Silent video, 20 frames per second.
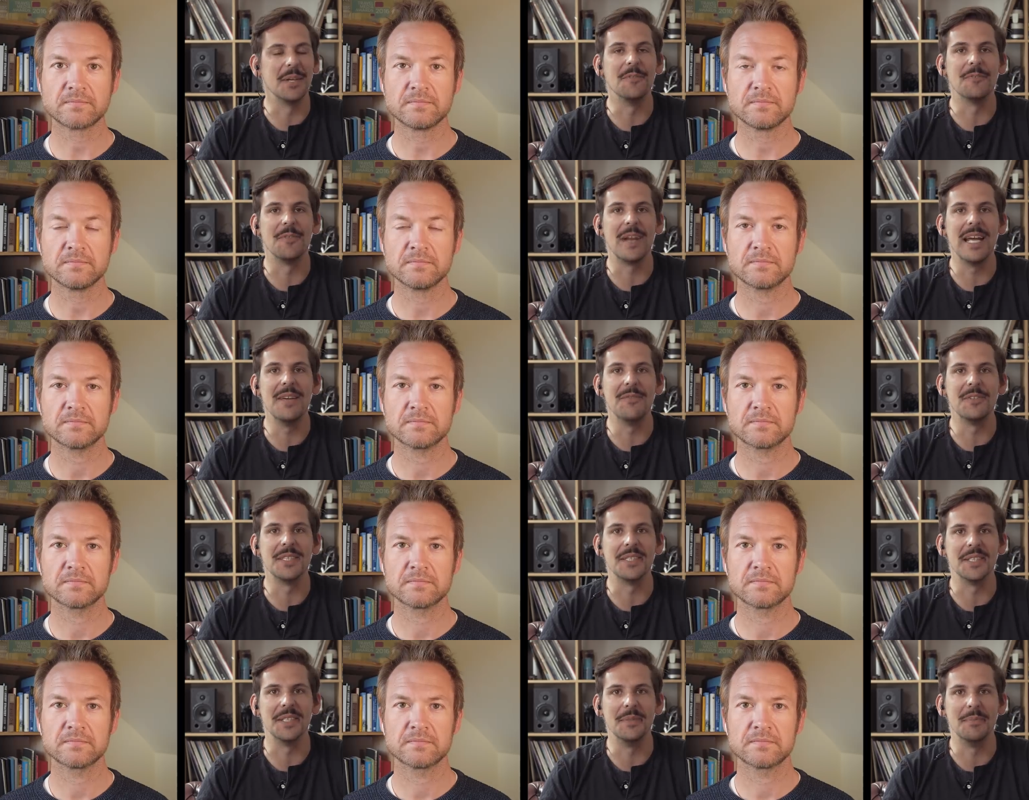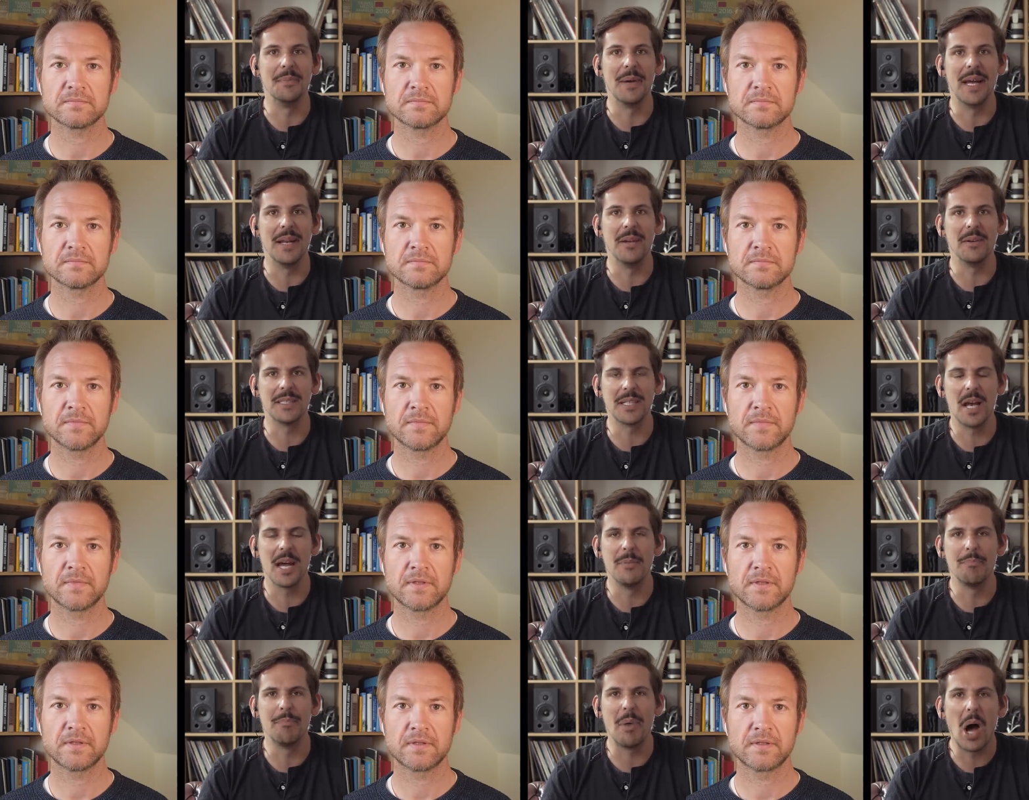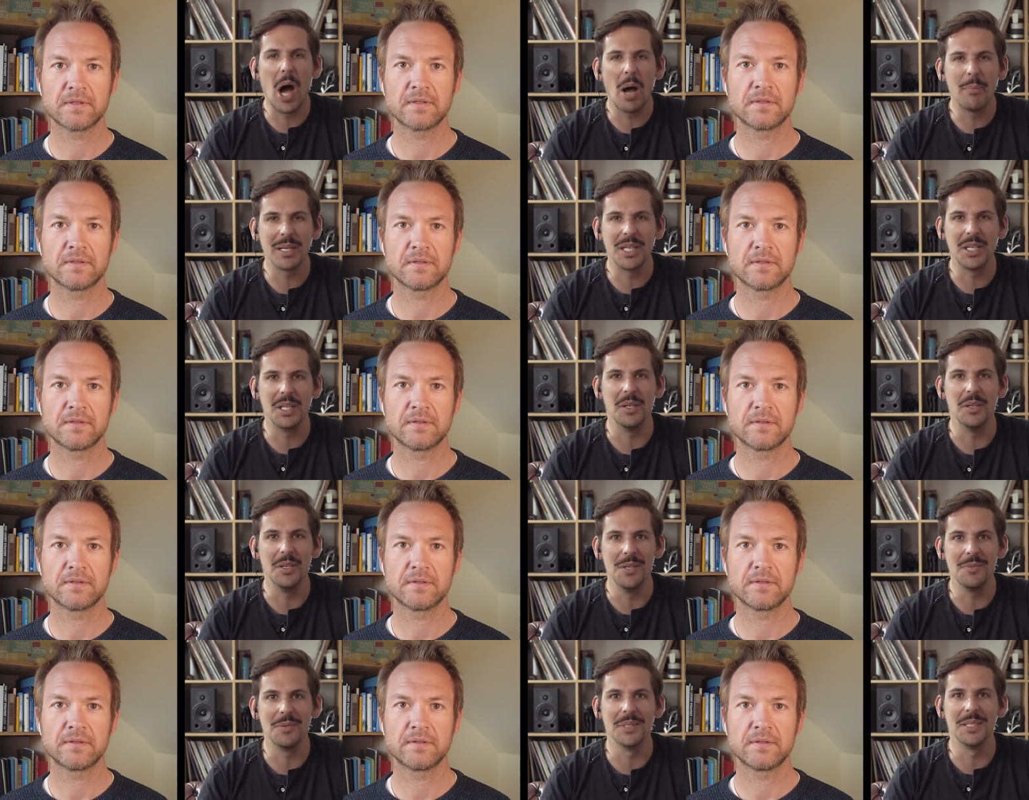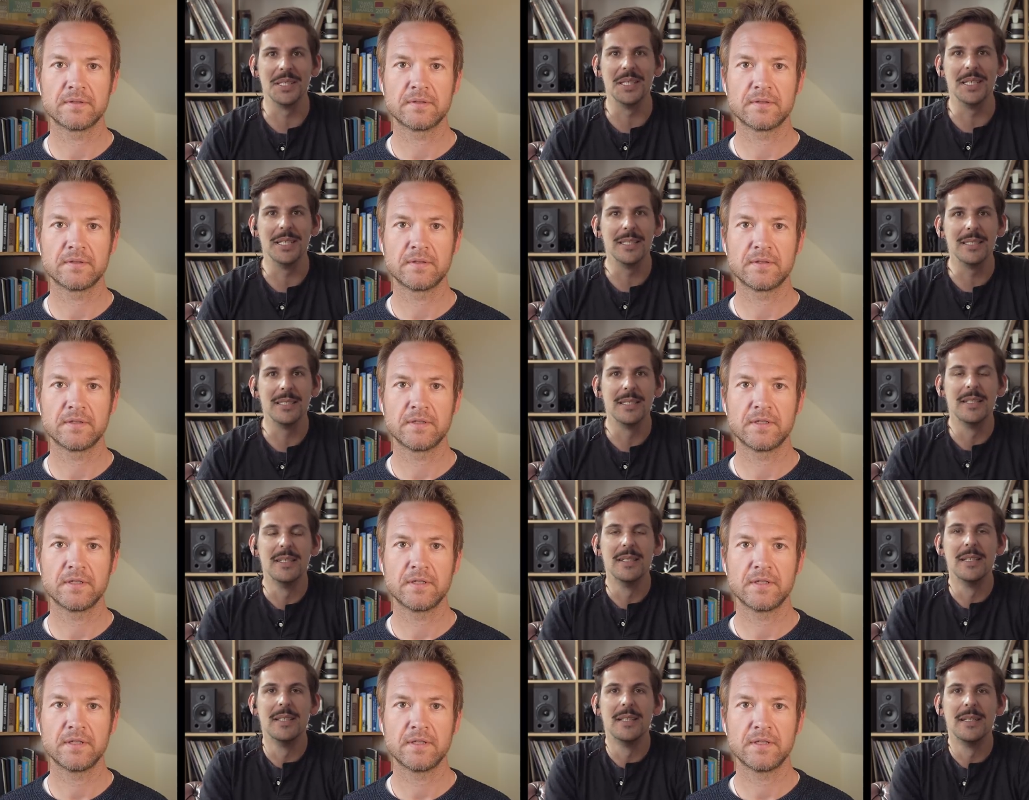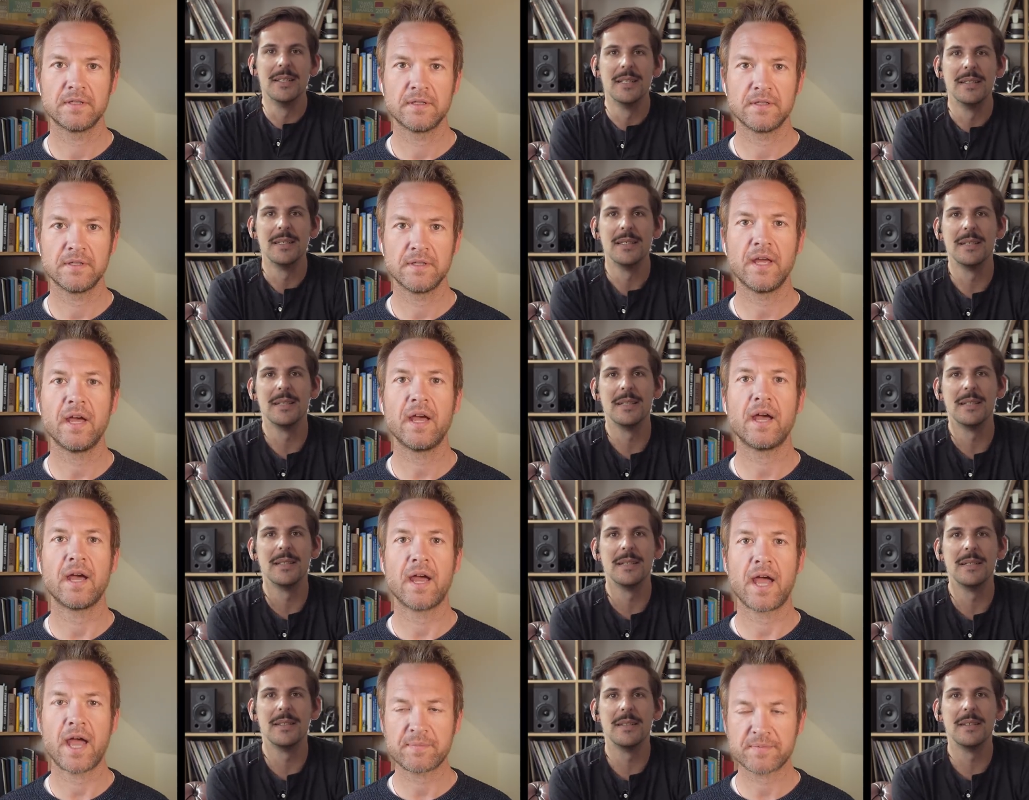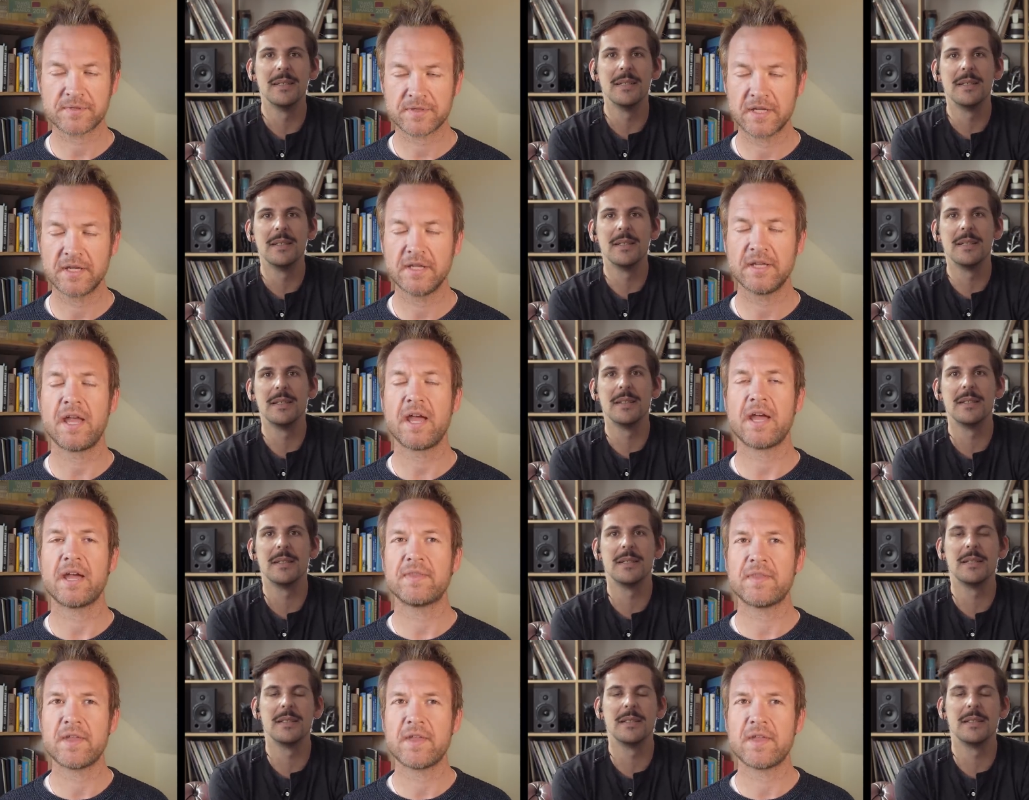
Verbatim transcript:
Speaker 1: so flavoursome. Uh, it was kind of barbecued, wasn't it?
Speaker 2: Yeah, abs- uh, yeah,